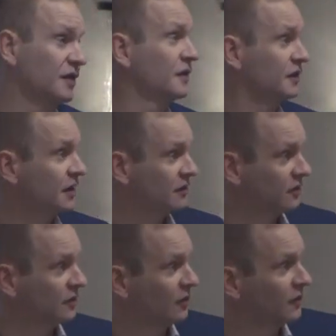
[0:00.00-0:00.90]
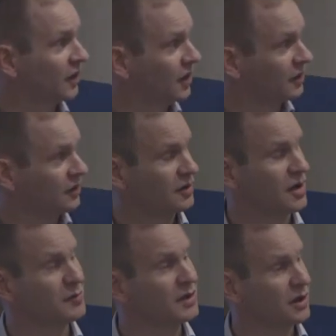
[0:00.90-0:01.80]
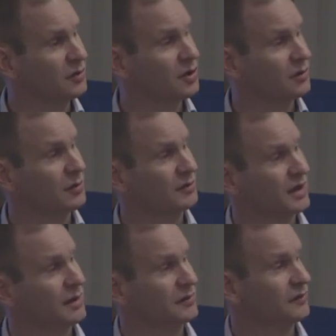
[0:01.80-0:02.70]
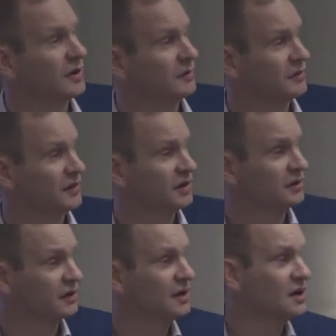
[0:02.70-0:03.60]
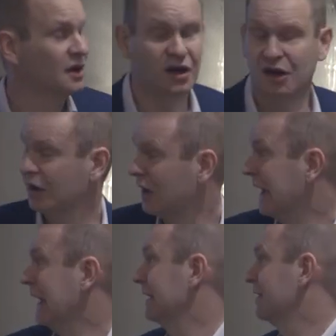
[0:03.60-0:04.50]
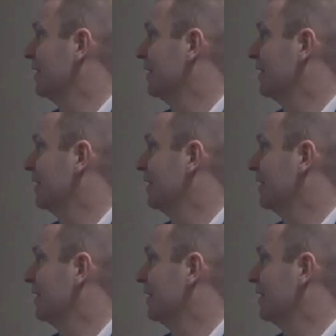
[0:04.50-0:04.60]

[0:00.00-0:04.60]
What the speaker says: this case, this was on the government network. We were able to capture various machines and